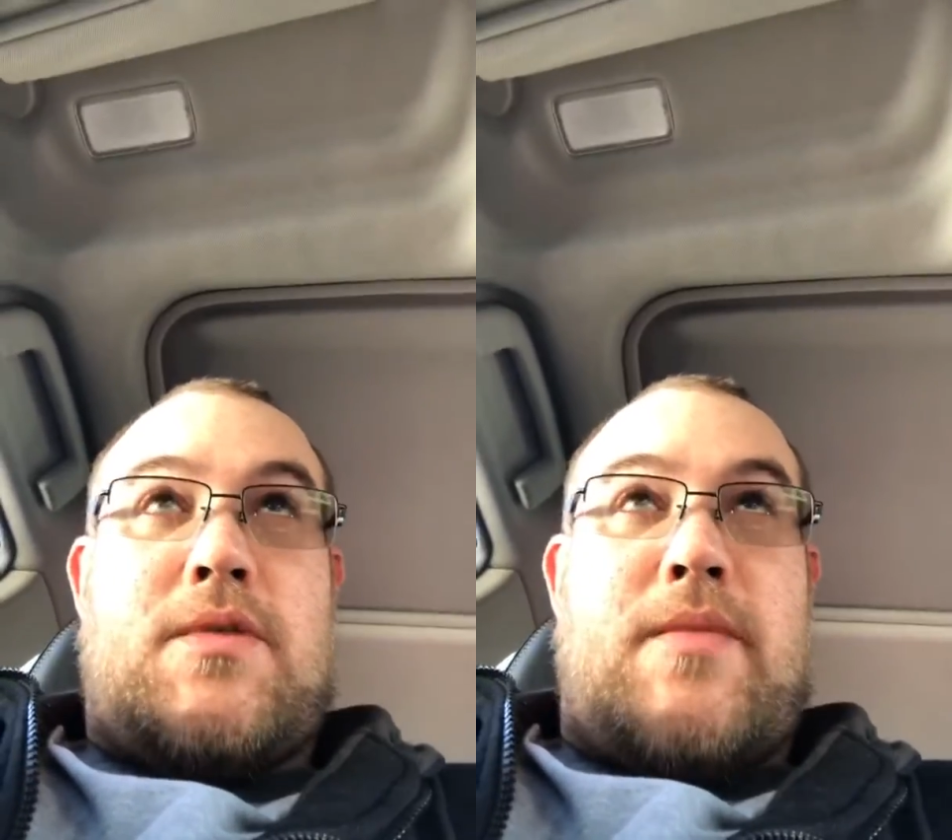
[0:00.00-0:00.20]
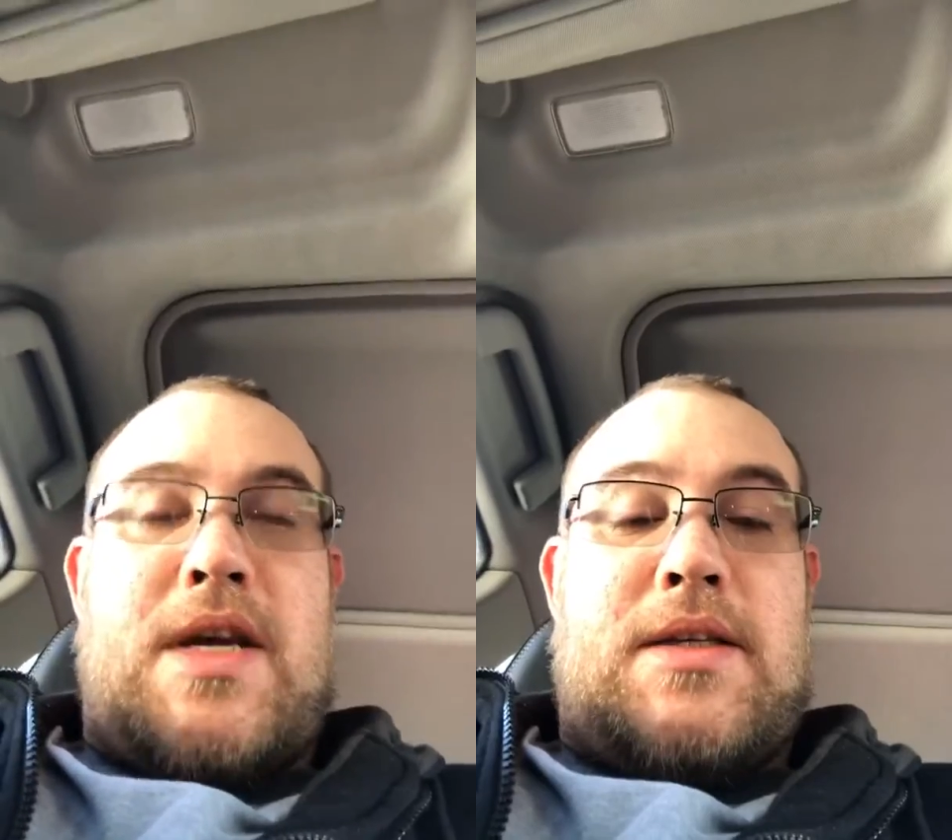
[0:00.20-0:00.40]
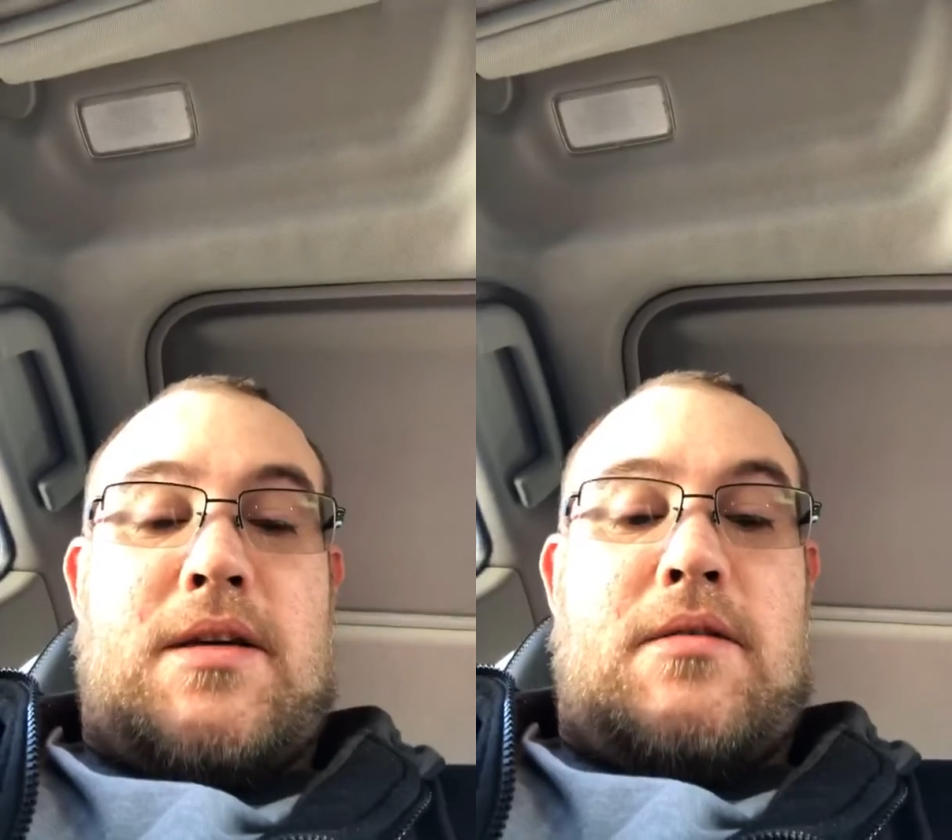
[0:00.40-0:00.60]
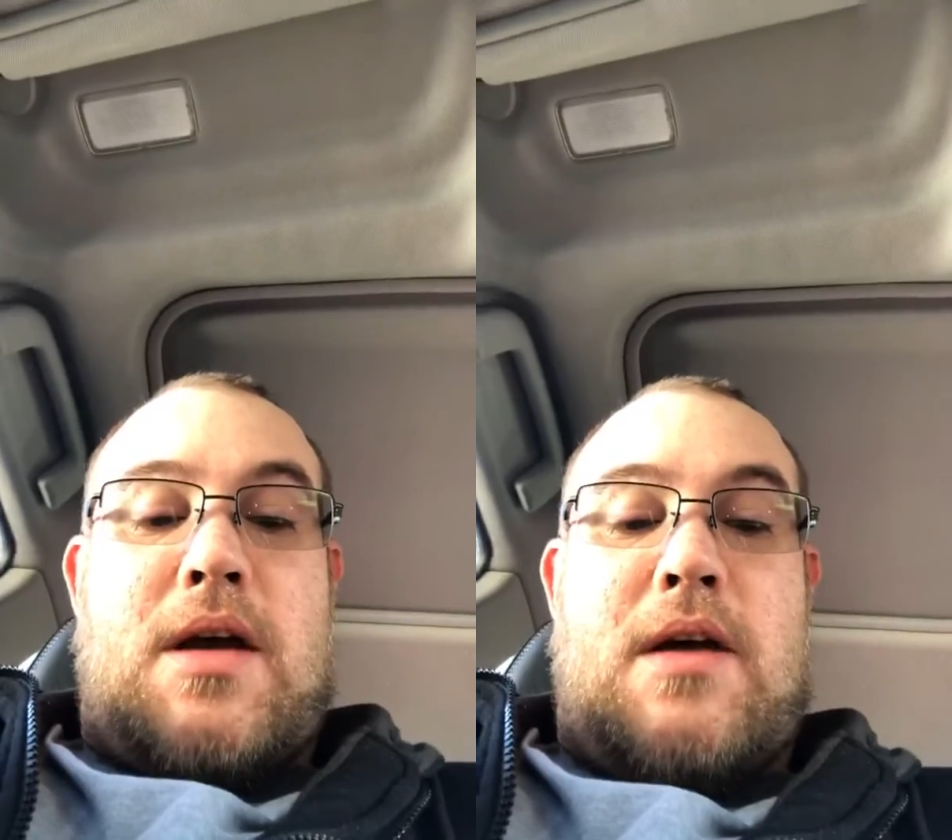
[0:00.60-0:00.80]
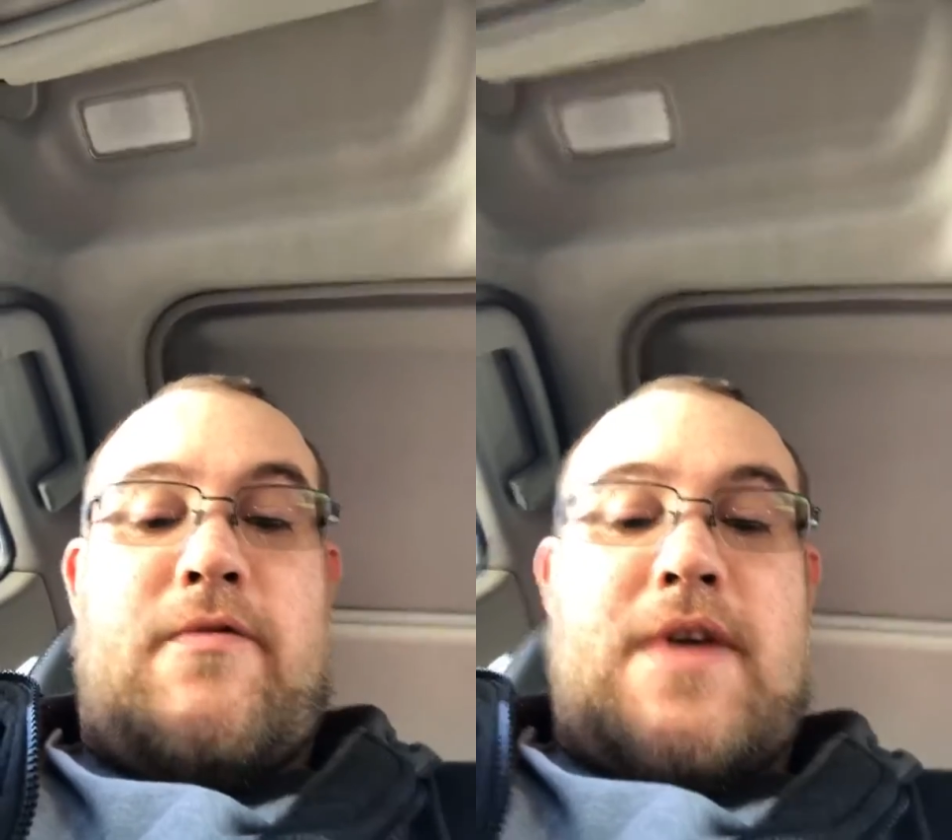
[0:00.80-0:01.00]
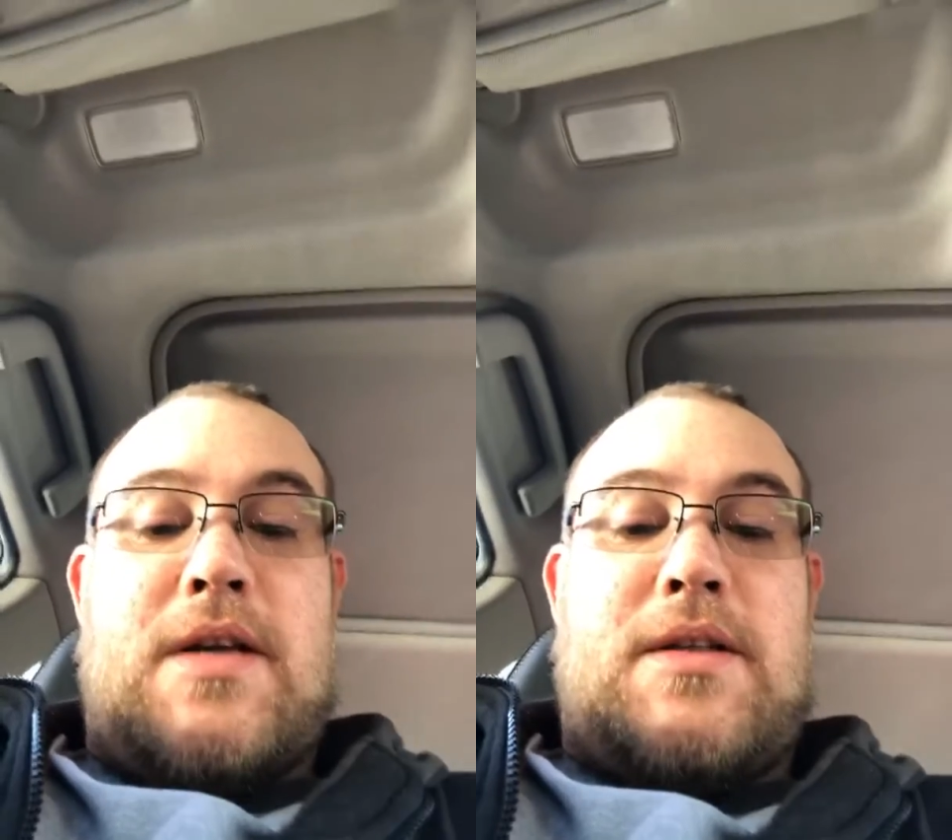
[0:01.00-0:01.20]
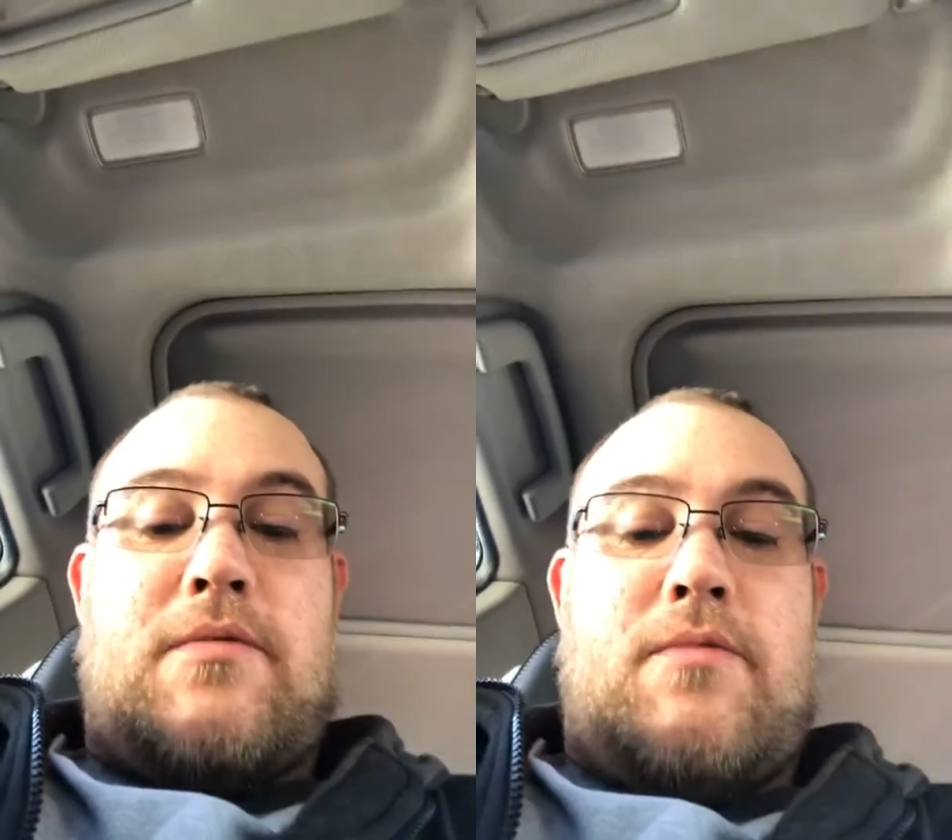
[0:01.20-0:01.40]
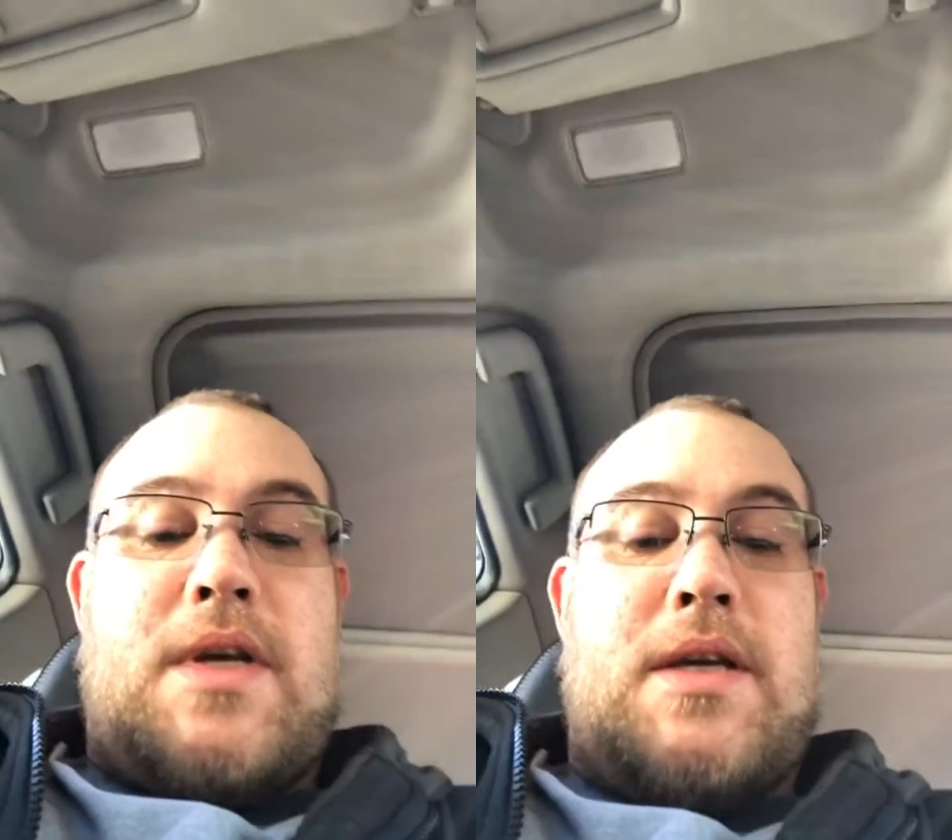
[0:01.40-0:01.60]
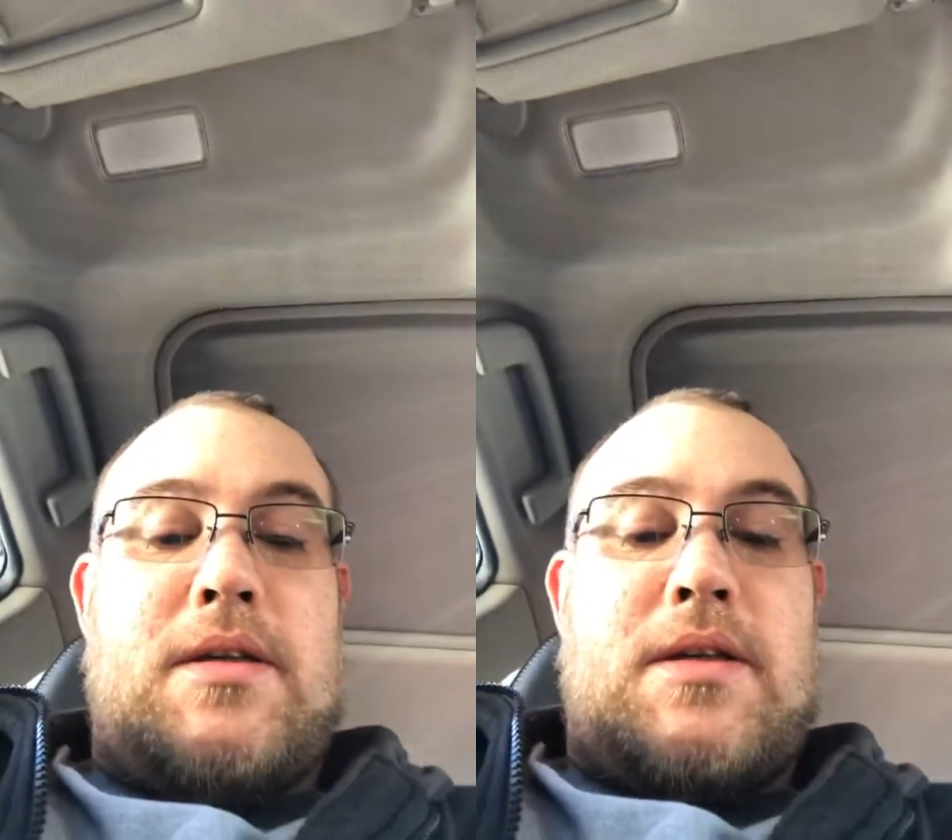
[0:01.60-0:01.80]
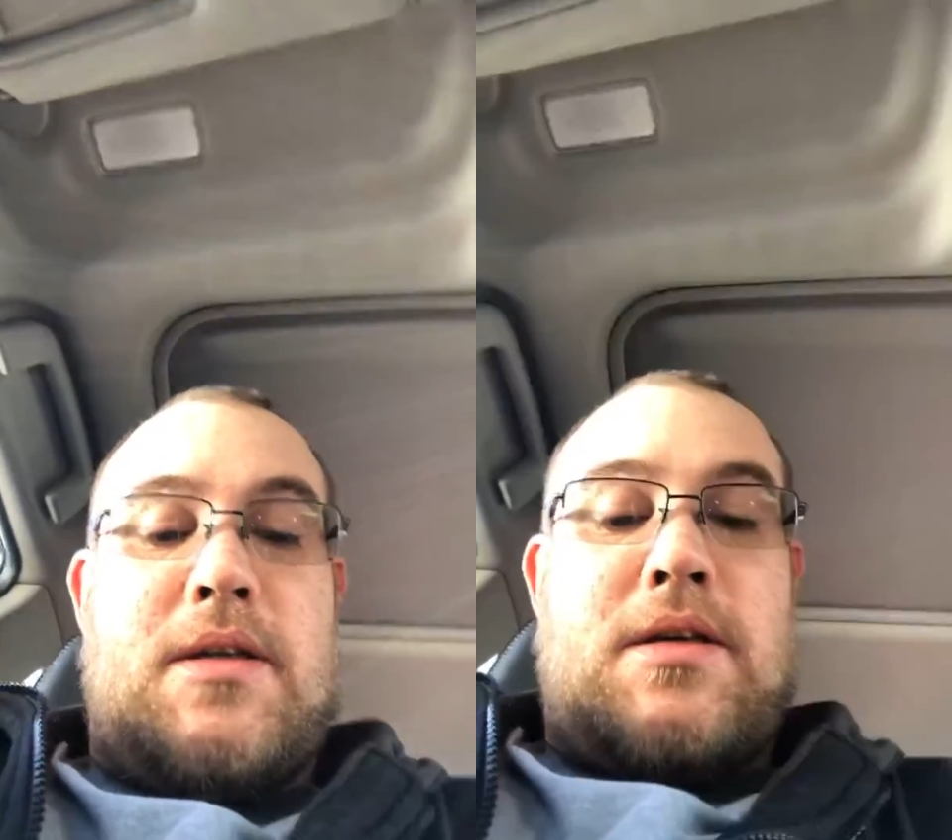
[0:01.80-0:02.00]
amazing how fast it went.